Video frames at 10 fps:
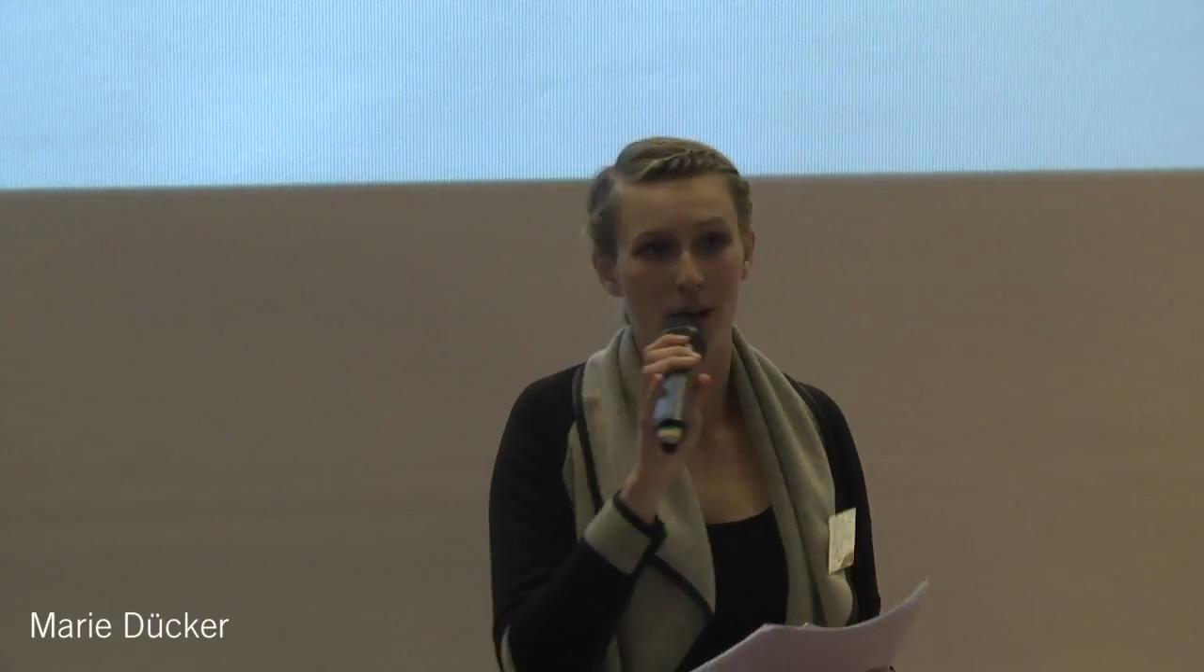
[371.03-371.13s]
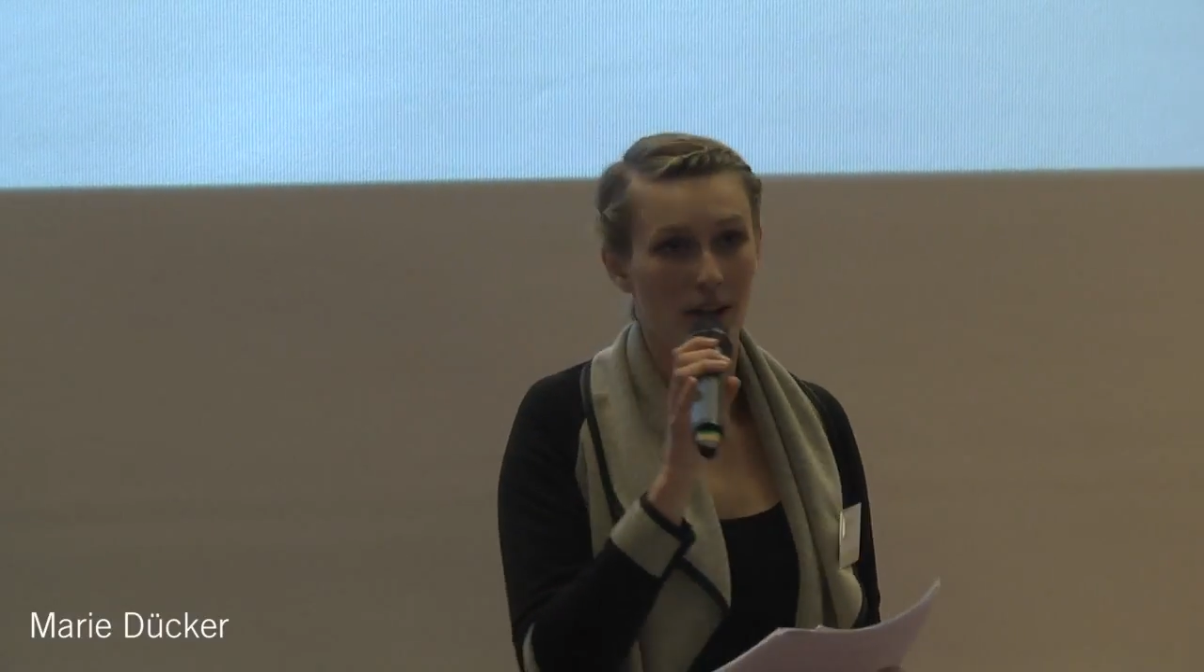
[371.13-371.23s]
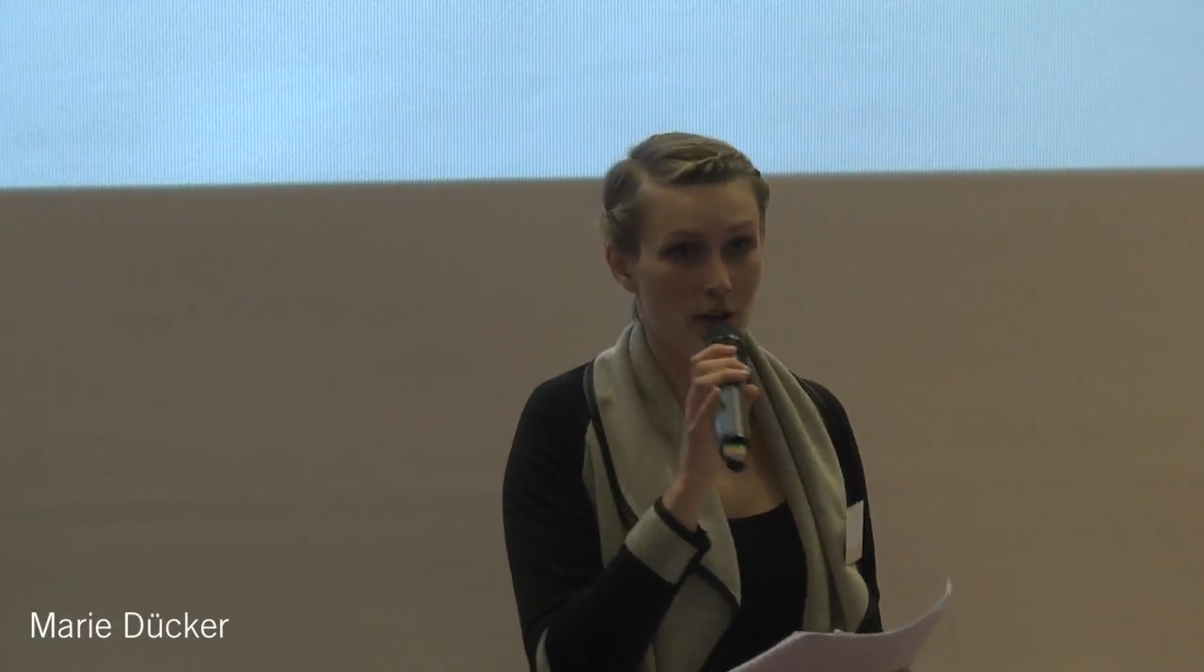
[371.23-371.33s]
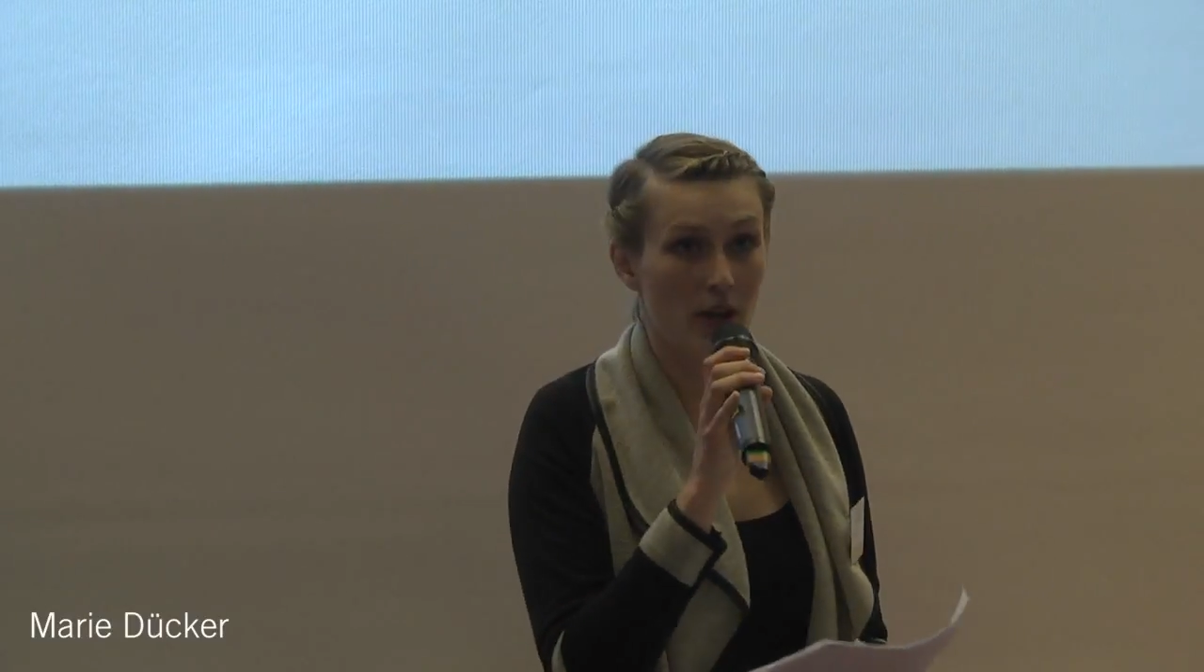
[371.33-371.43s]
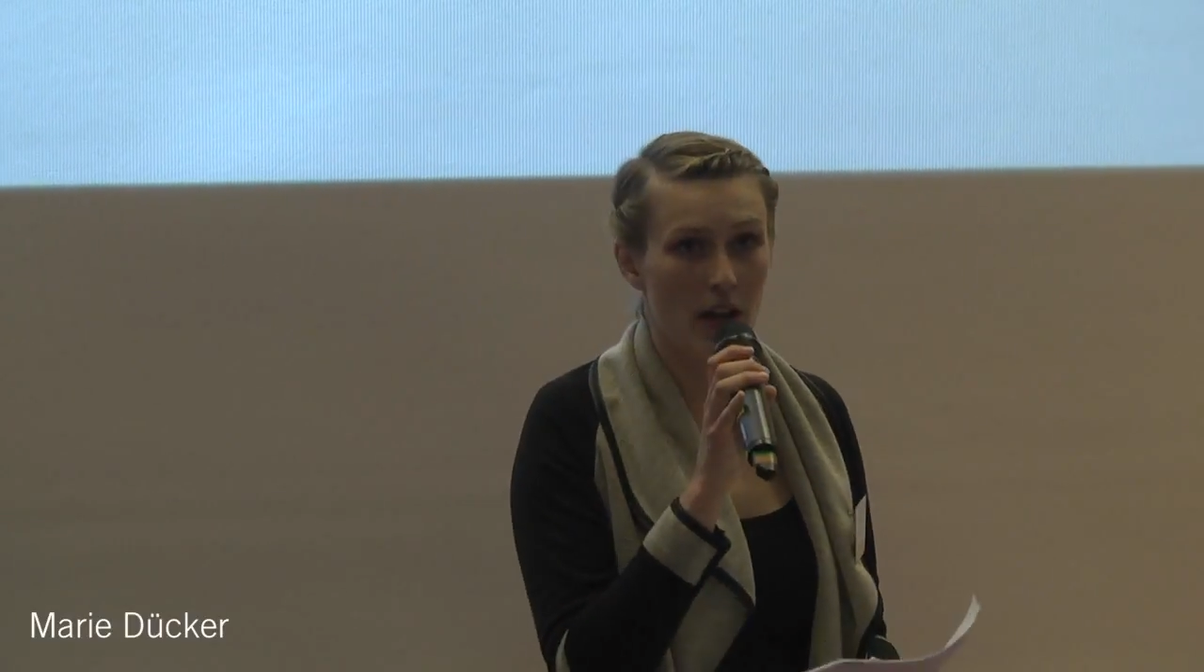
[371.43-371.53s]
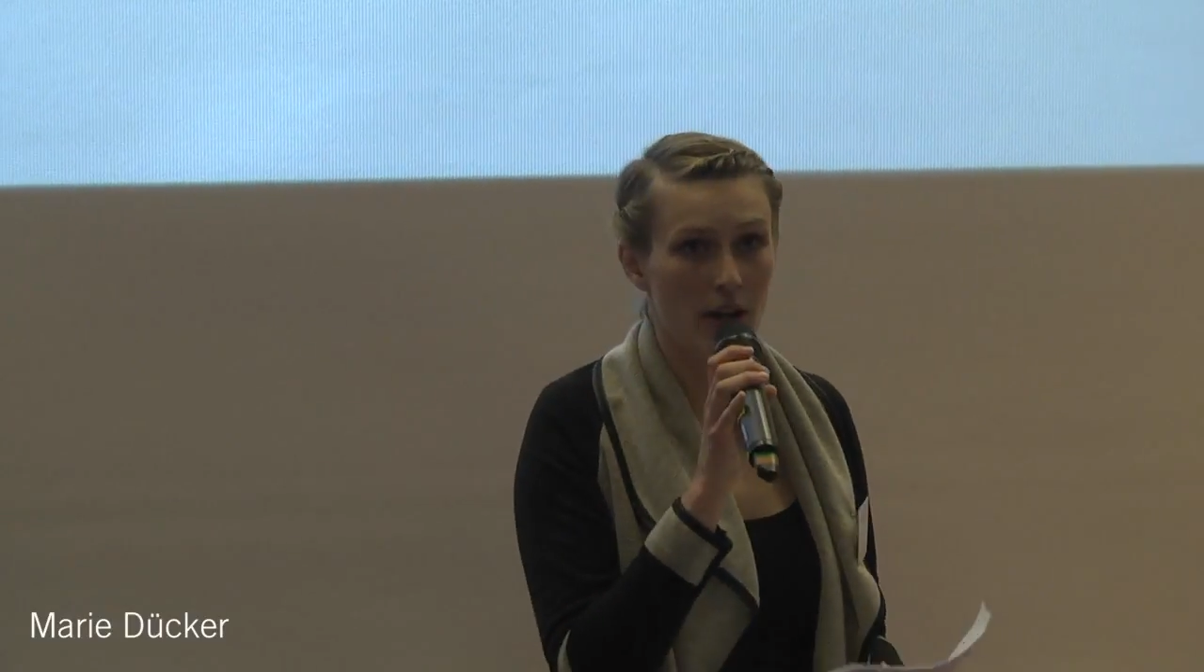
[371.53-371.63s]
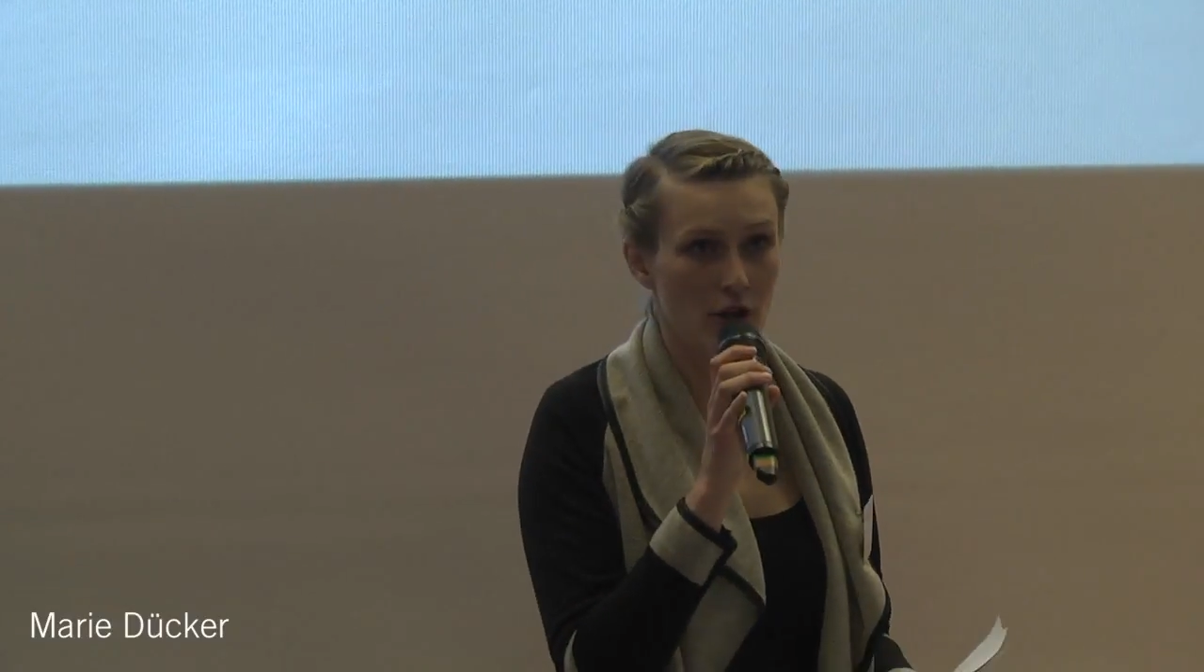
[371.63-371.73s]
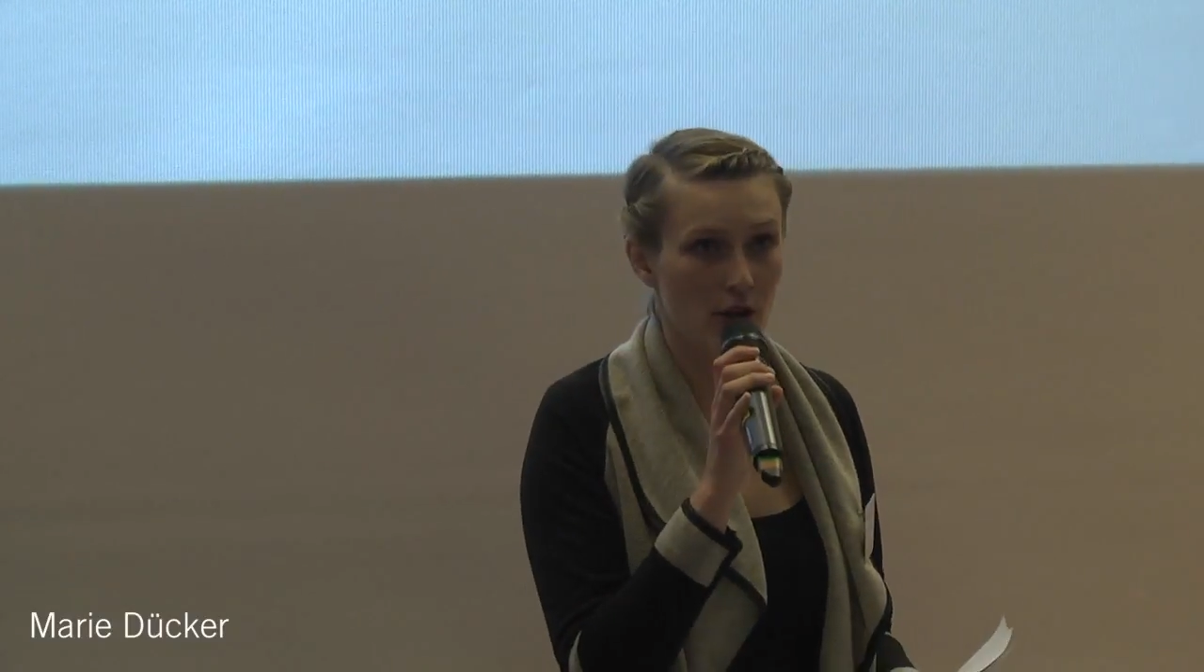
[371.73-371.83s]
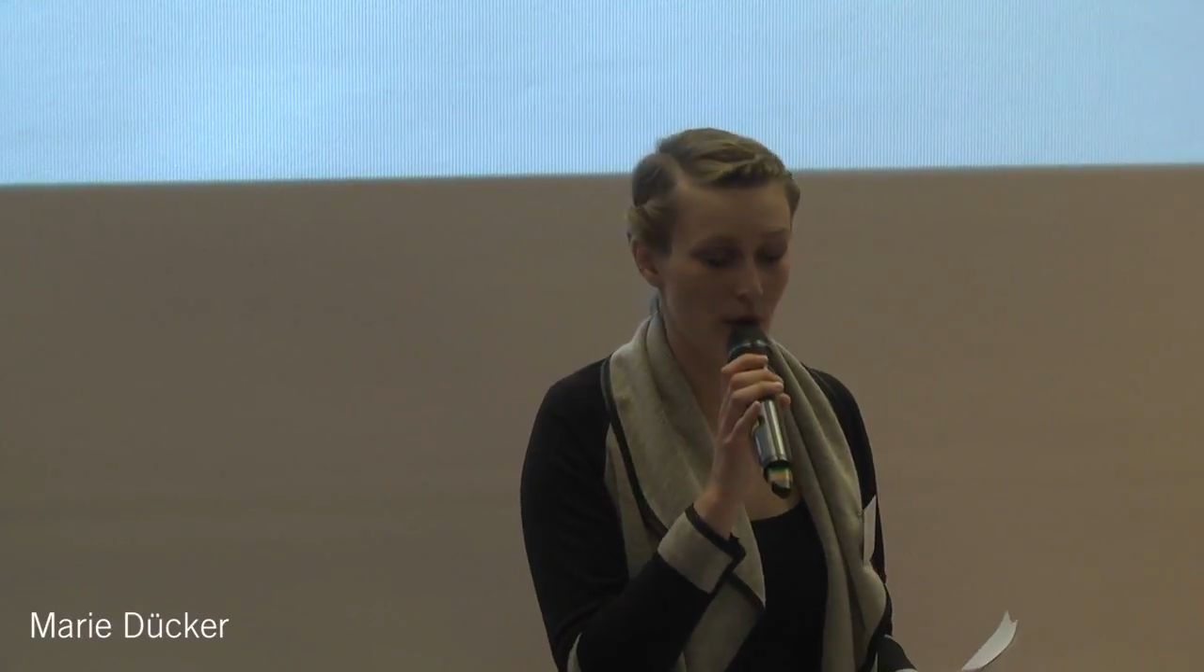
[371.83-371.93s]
education